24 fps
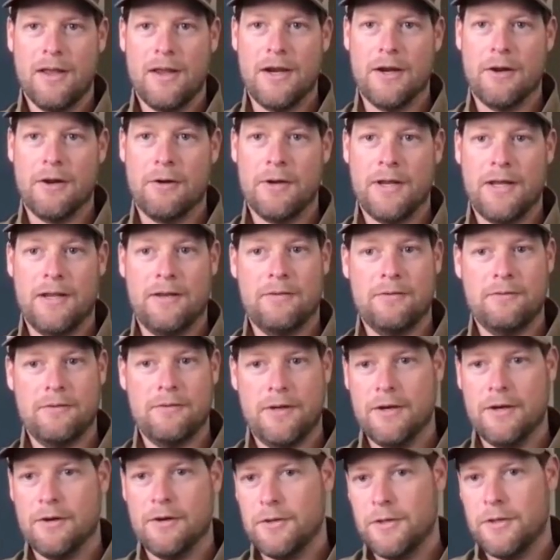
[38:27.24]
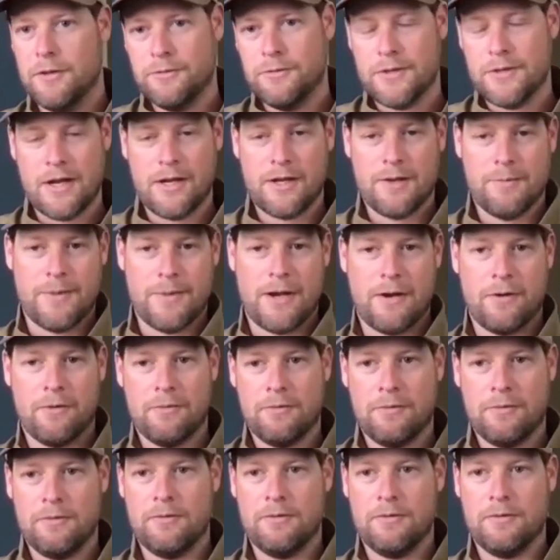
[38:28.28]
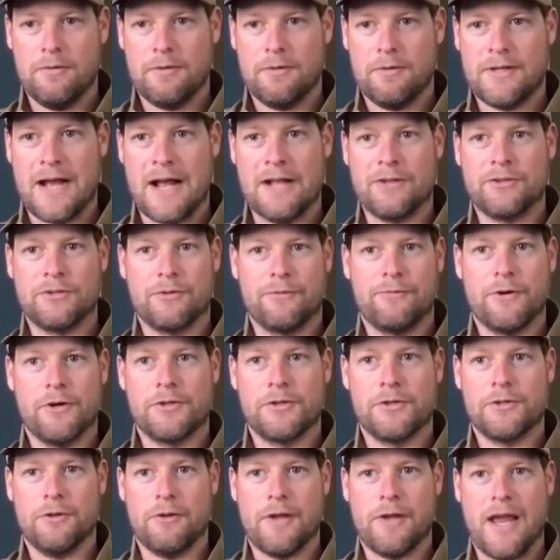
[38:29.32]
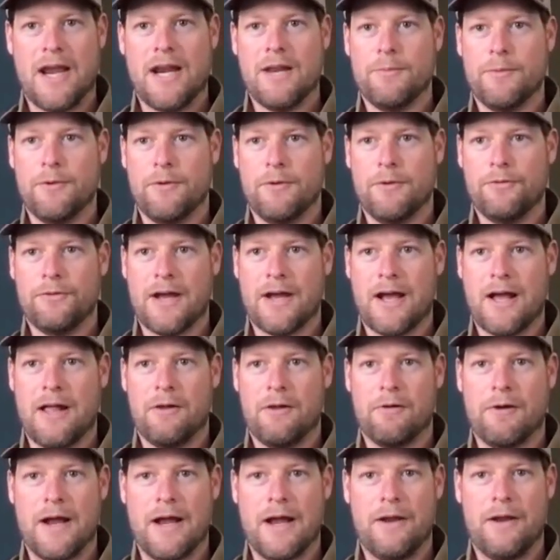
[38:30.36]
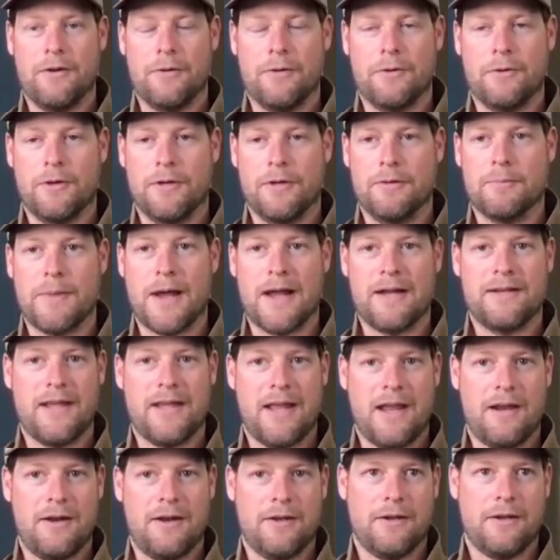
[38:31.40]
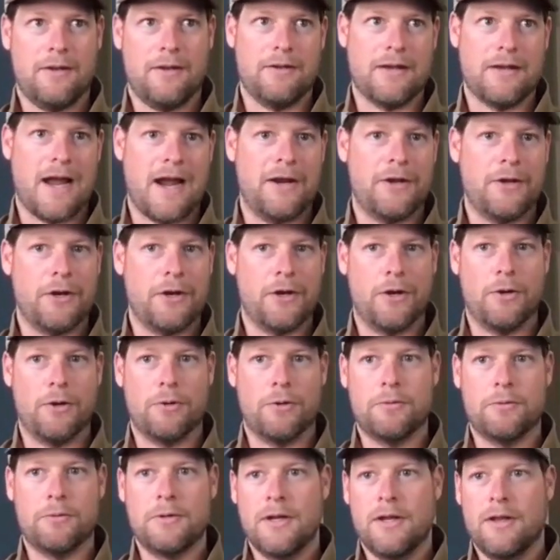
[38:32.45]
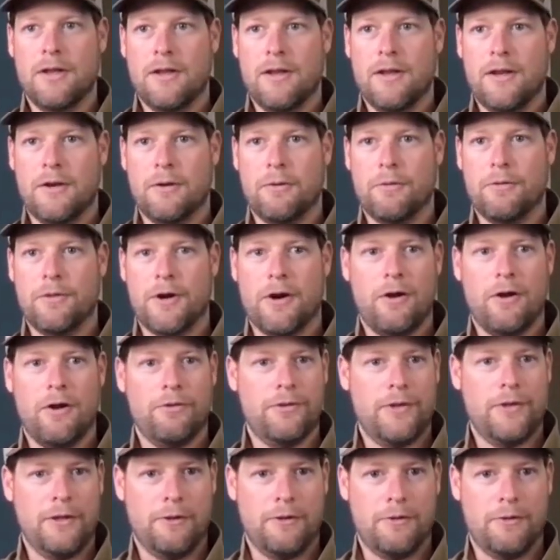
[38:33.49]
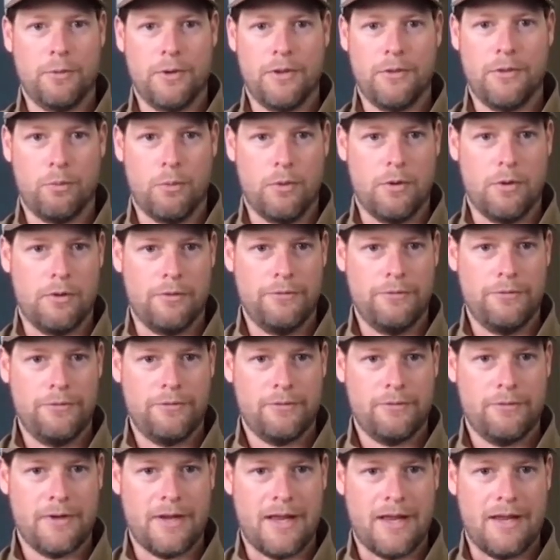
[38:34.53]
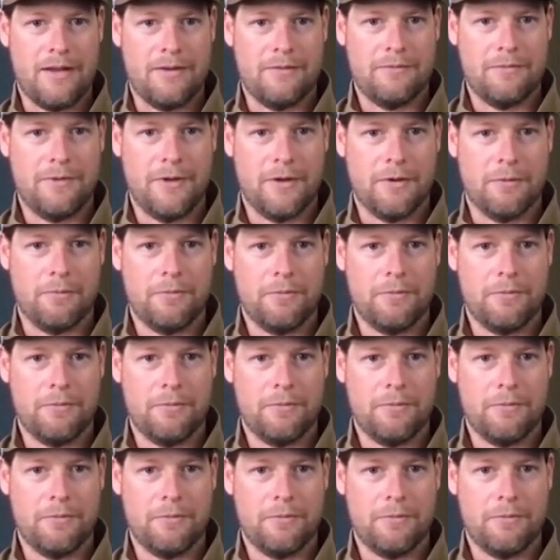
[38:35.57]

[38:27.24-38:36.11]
you talk about controversial animals, Colorado and Montana and Idaho, they're all dealing with wolves, and,